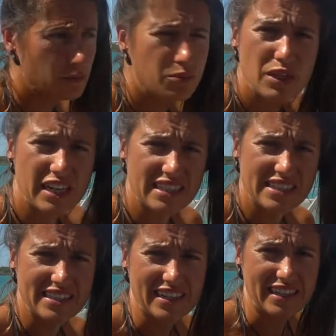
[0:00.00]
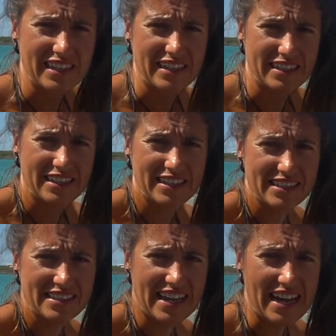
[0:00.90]
Buddha's uh,
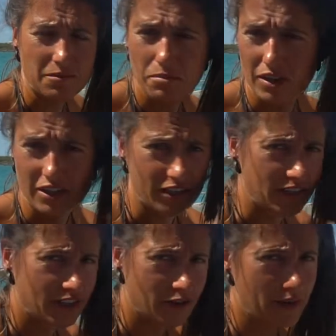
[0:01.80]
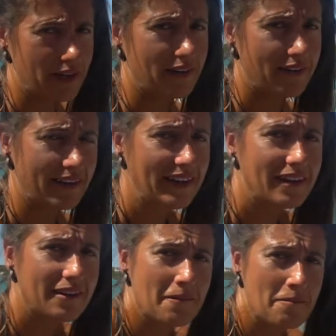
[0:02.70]
snack bar grill thing